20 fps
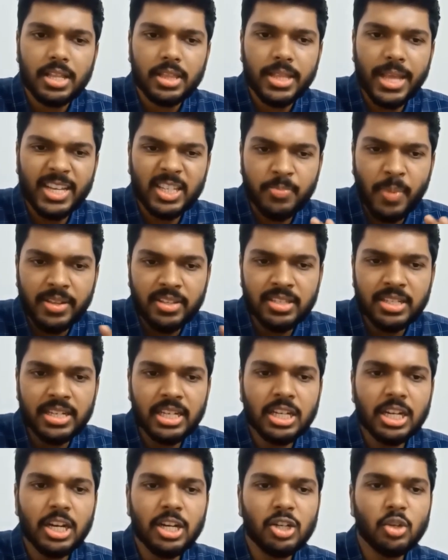the expenses
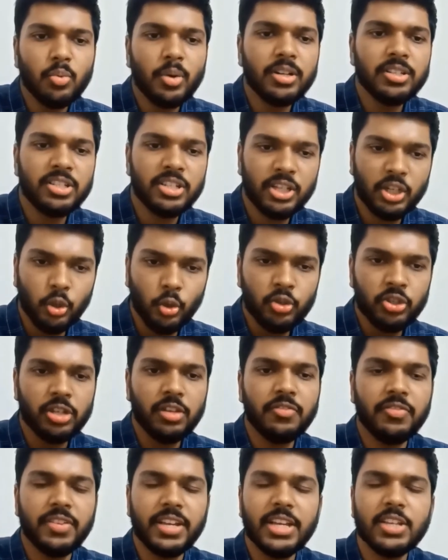incurred towards
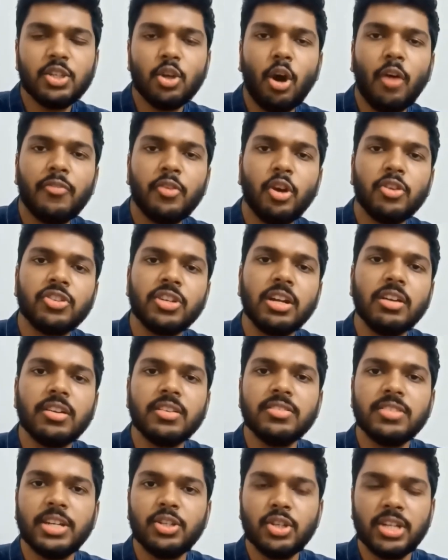tuition fees of your
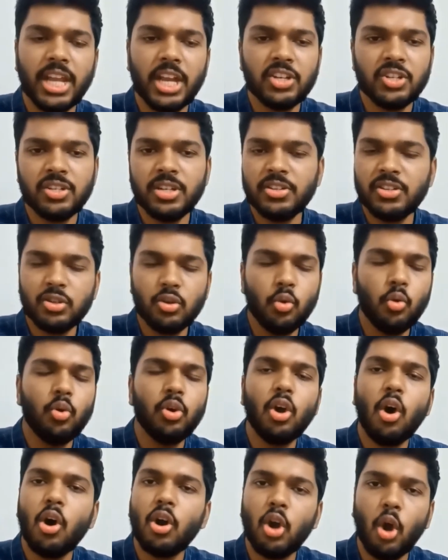children's education at
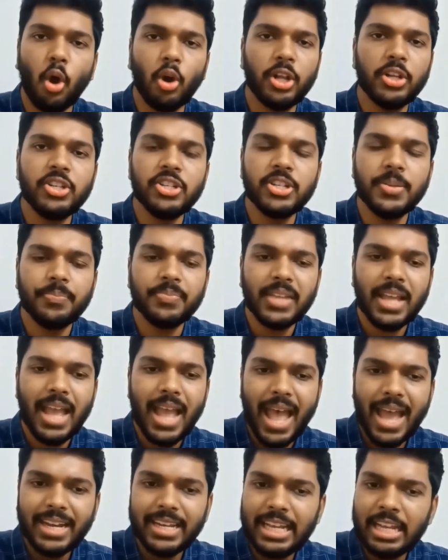school or college,
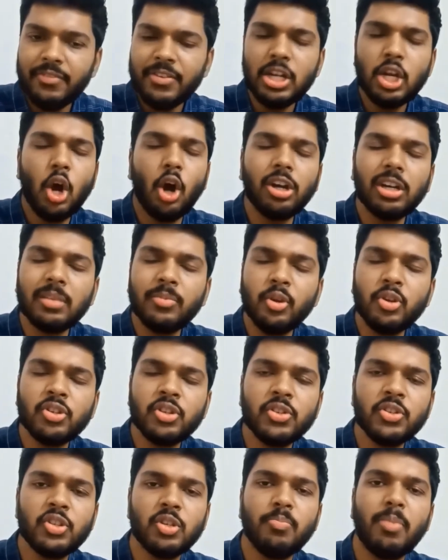and even
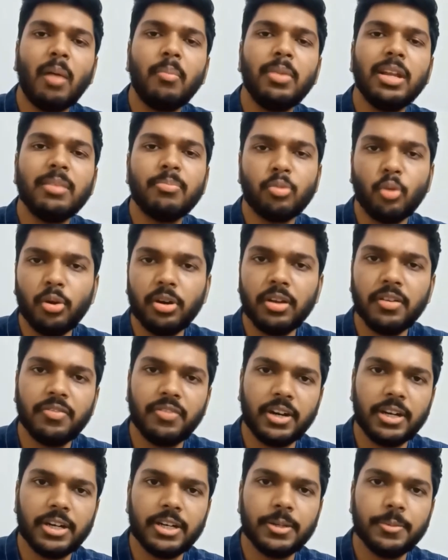contributions to public provident
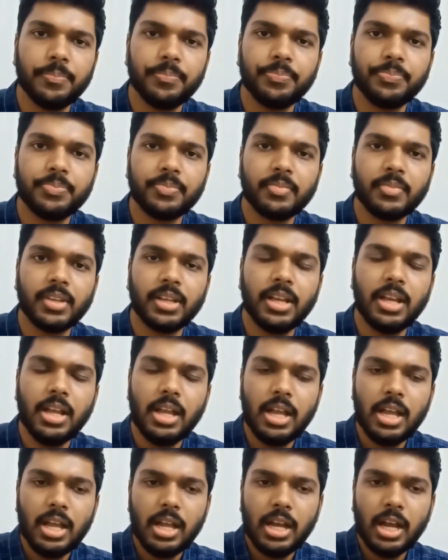fund.
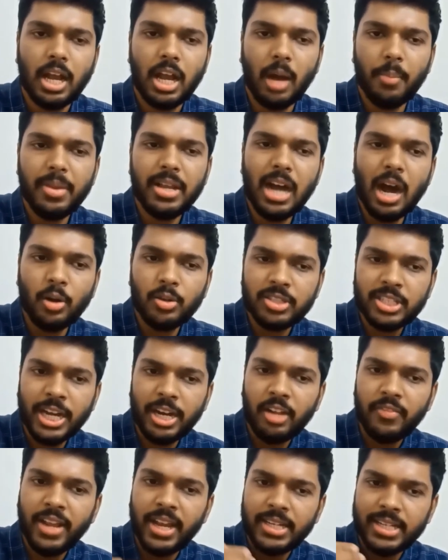Coming
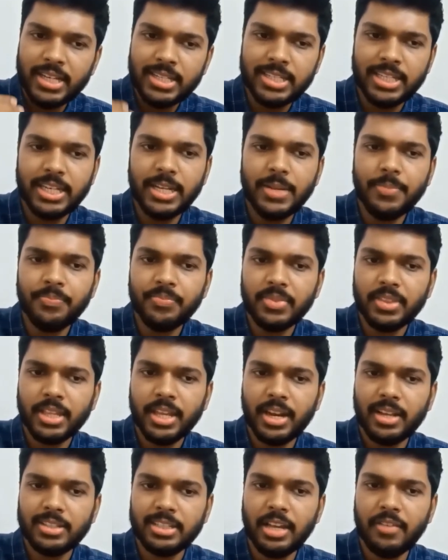outside of 80C,
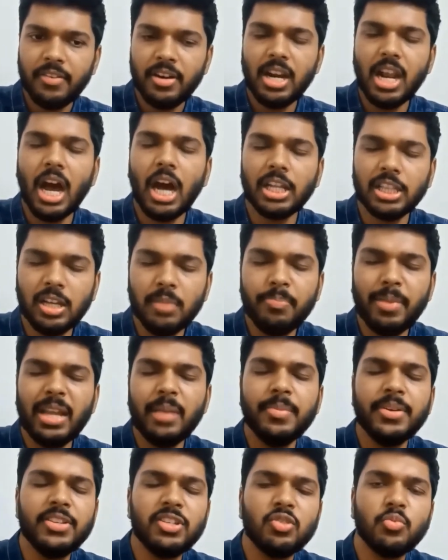there are several other
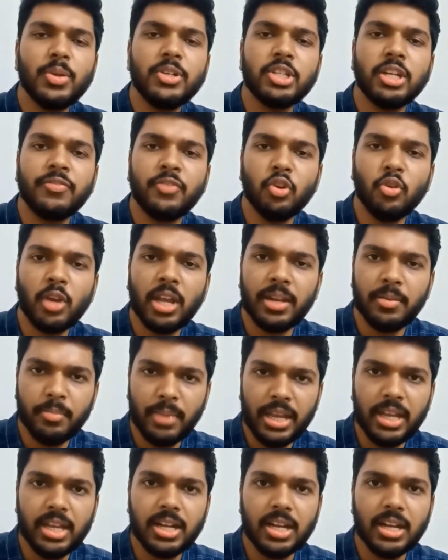payments which if you can
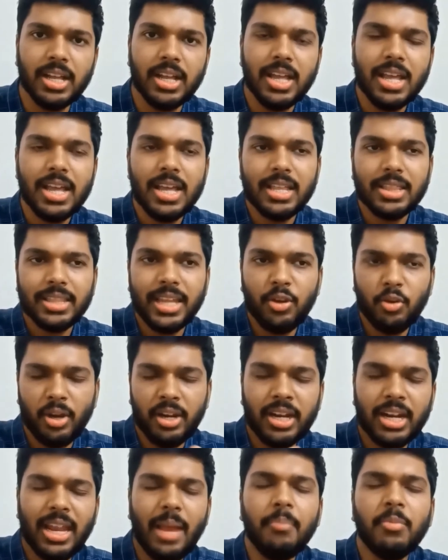make then you
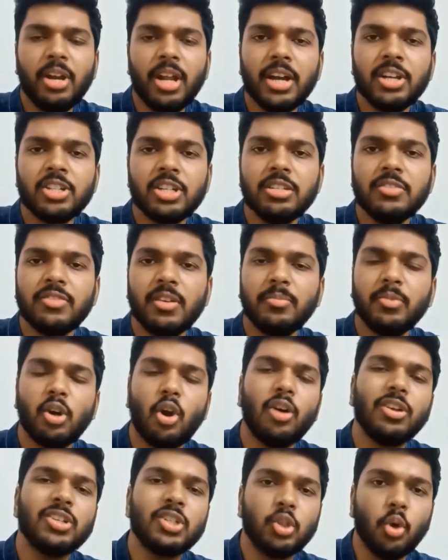can claim deductions from
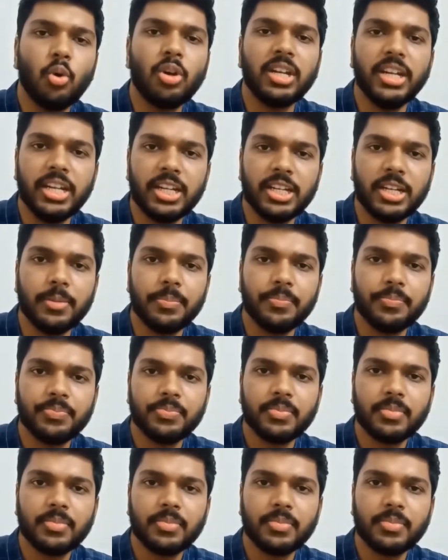gross total income.